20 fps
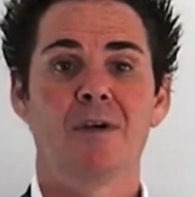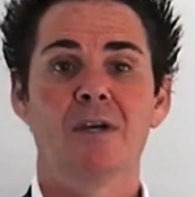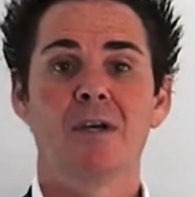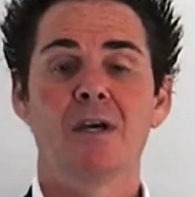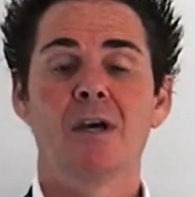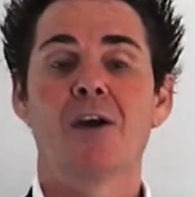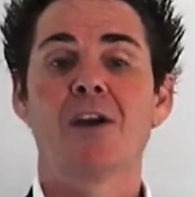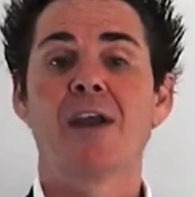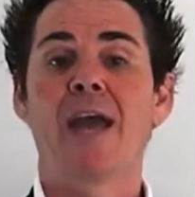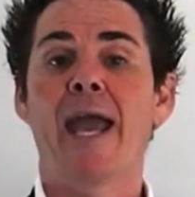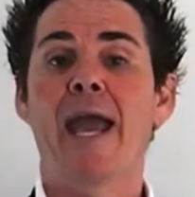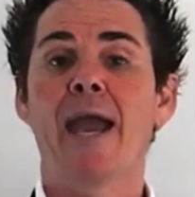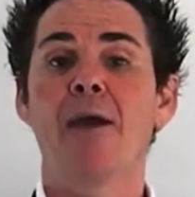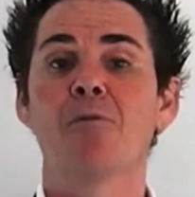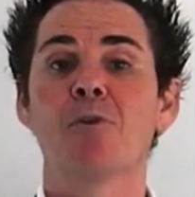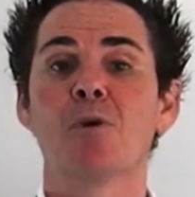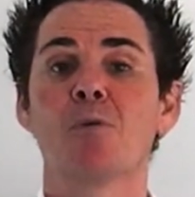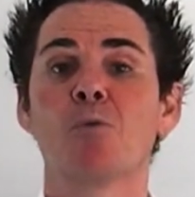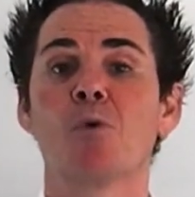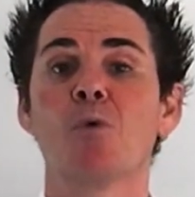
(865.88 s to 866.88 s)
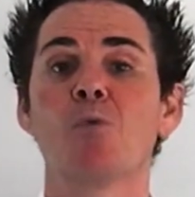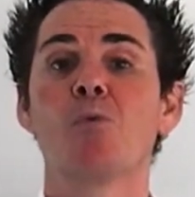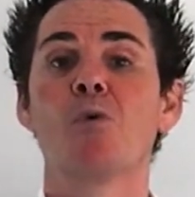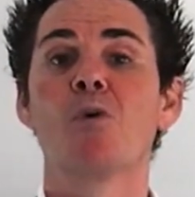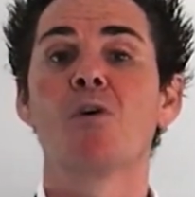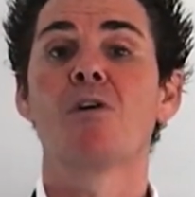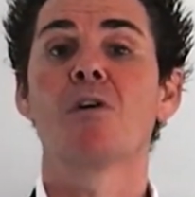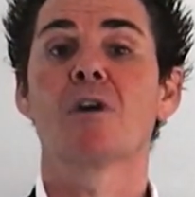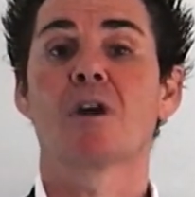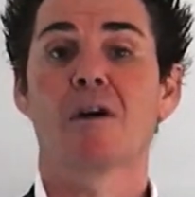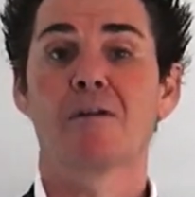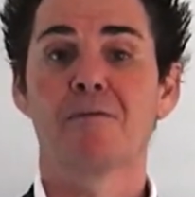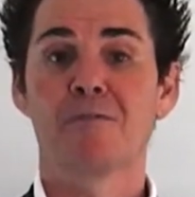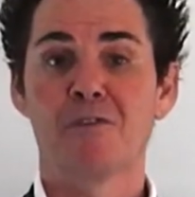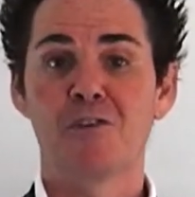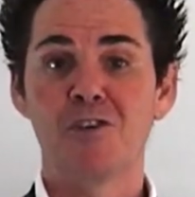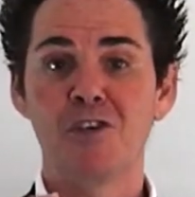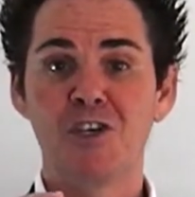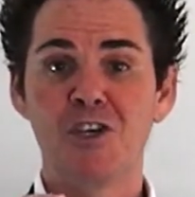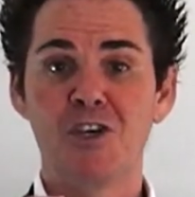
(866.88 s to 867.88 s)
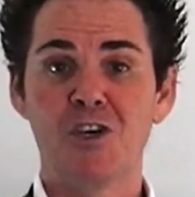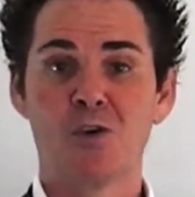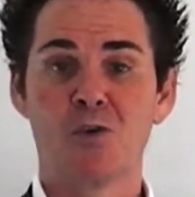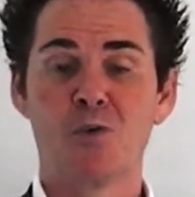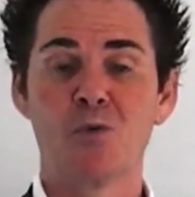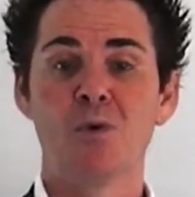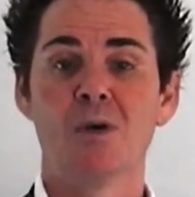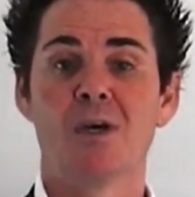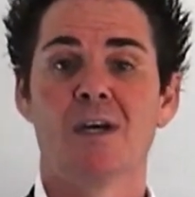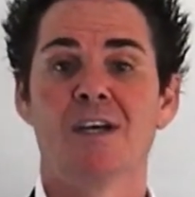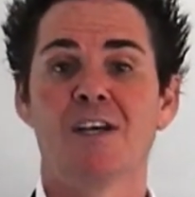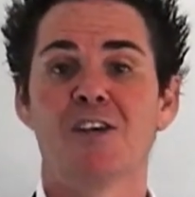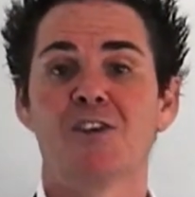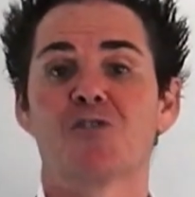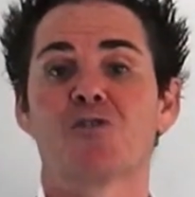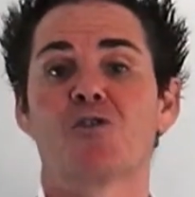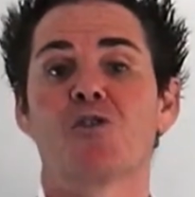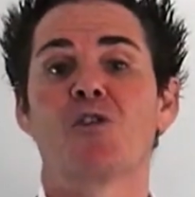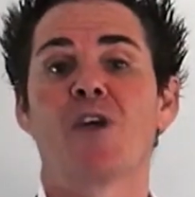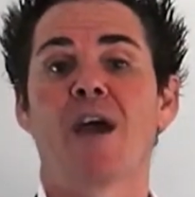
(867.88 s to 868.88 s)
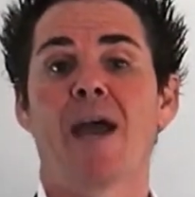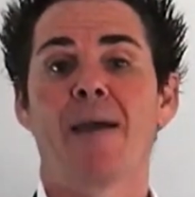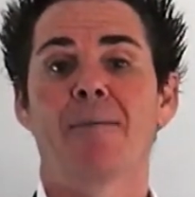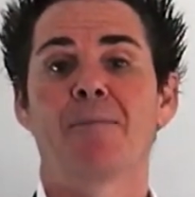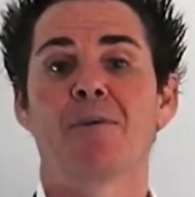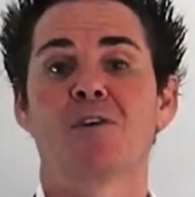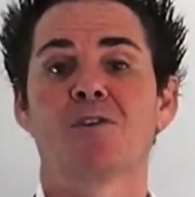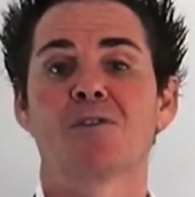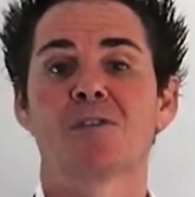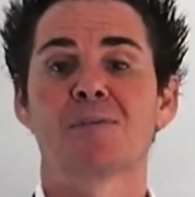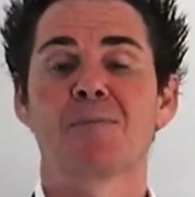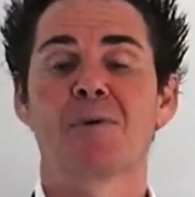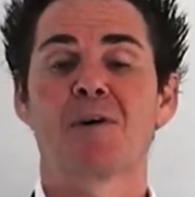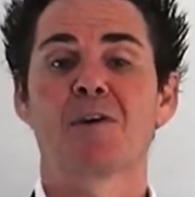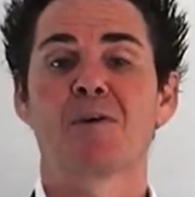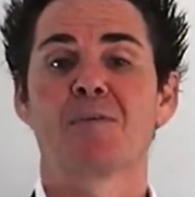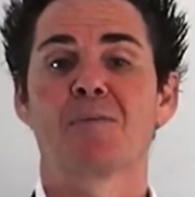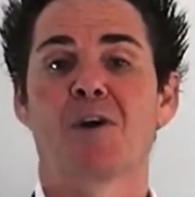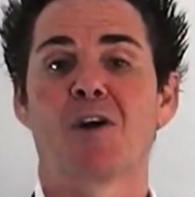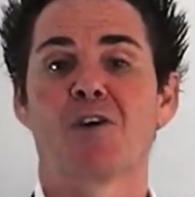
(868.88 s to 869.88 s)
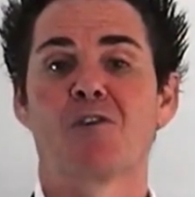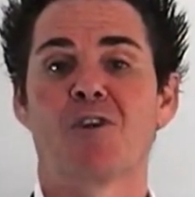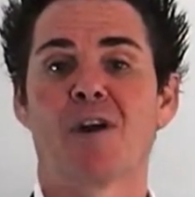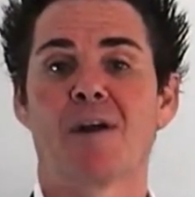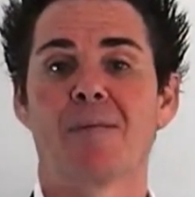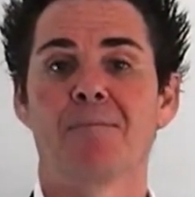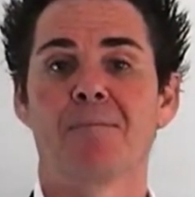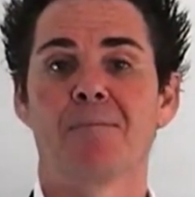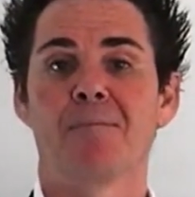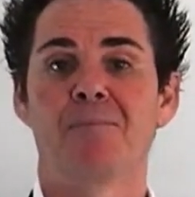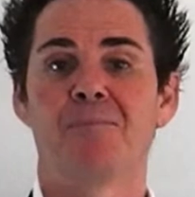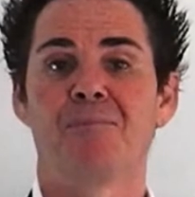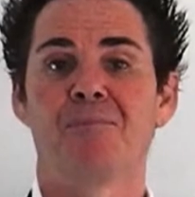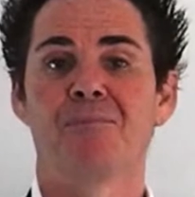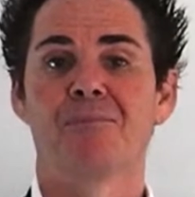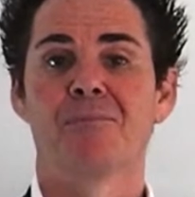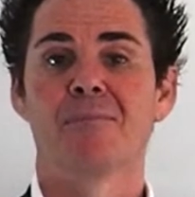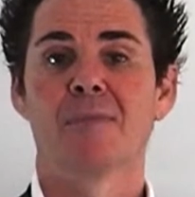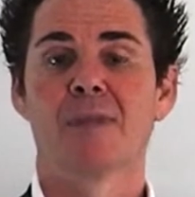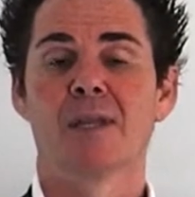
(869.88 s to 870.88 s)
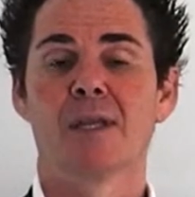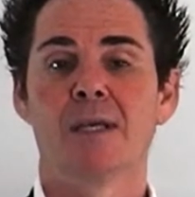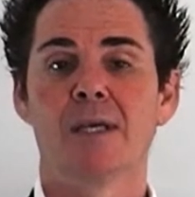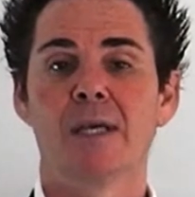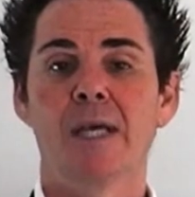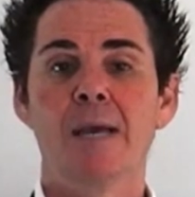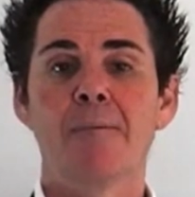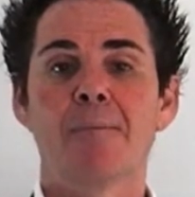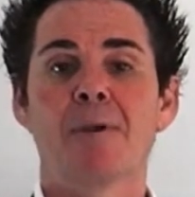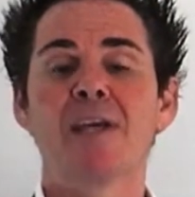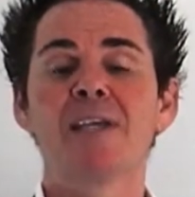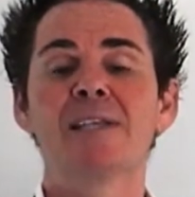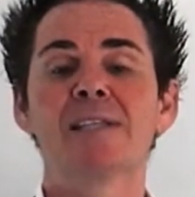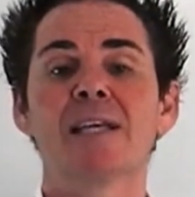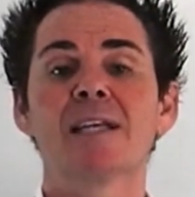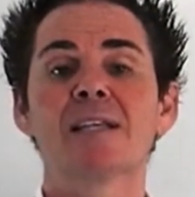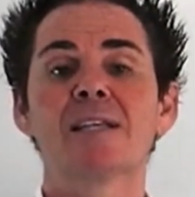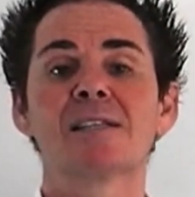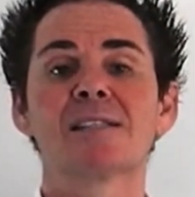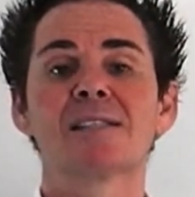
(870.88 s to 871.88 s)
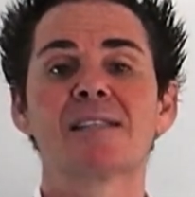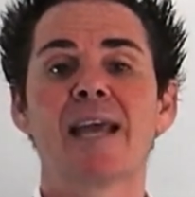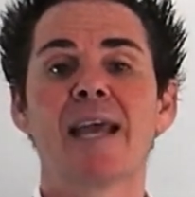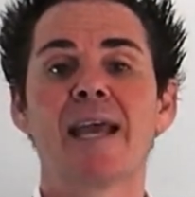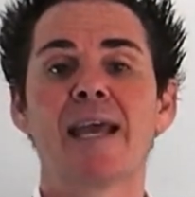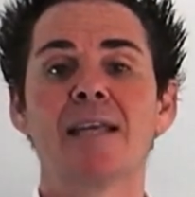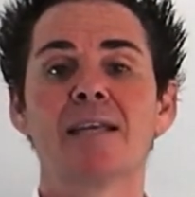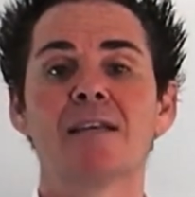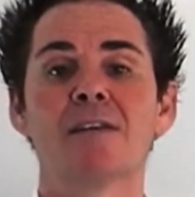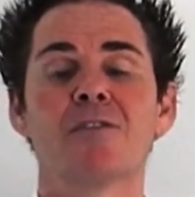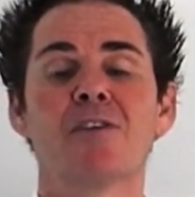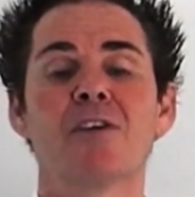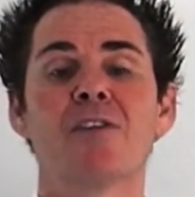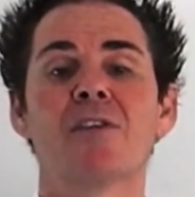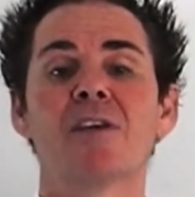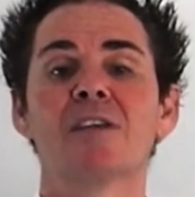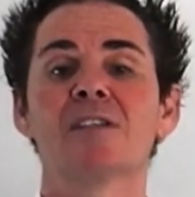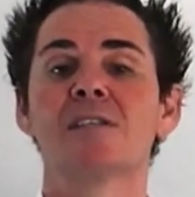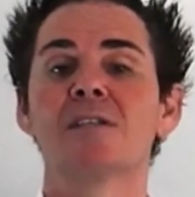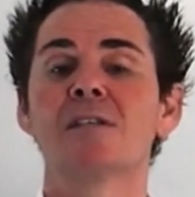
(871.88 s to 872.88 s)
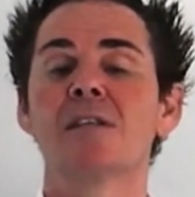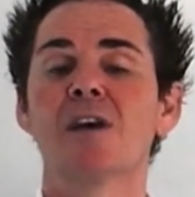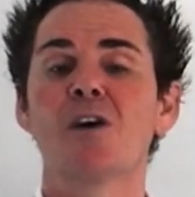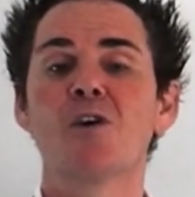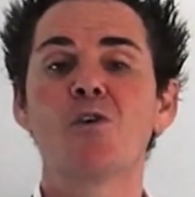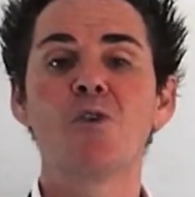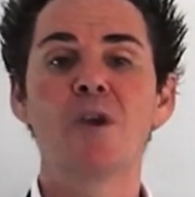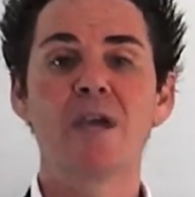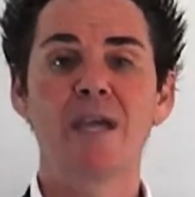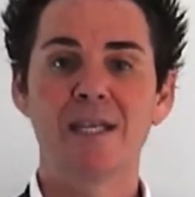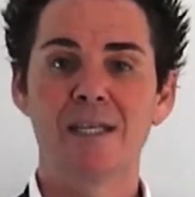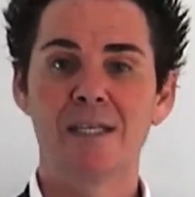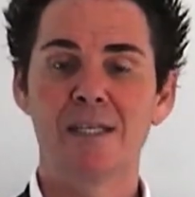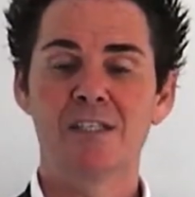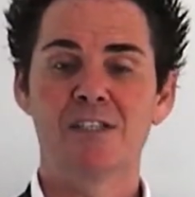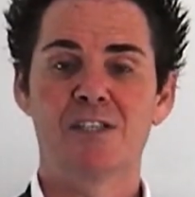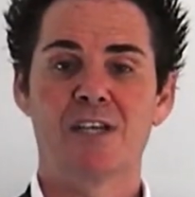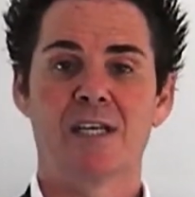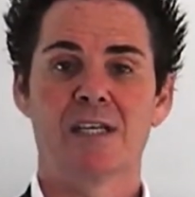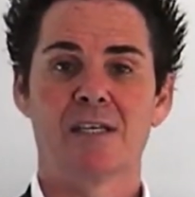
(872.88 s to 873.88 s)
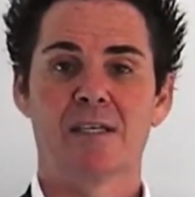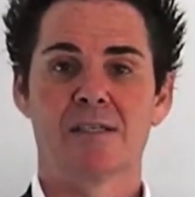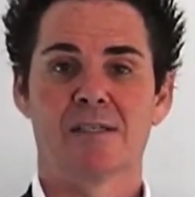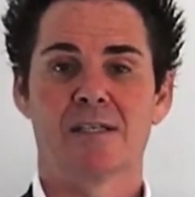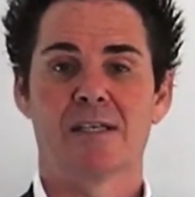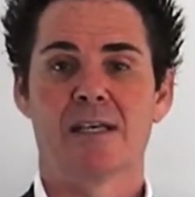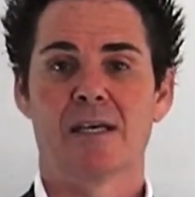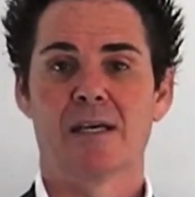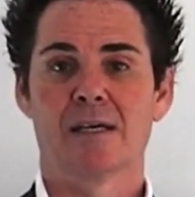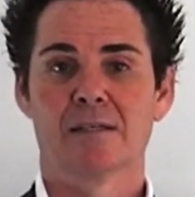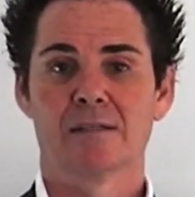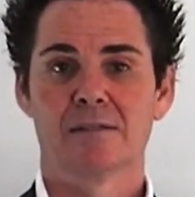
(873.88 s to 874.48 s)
and how it will work for you through the Happy Non-Smoker program. Please understand that there's no hidden agendas here.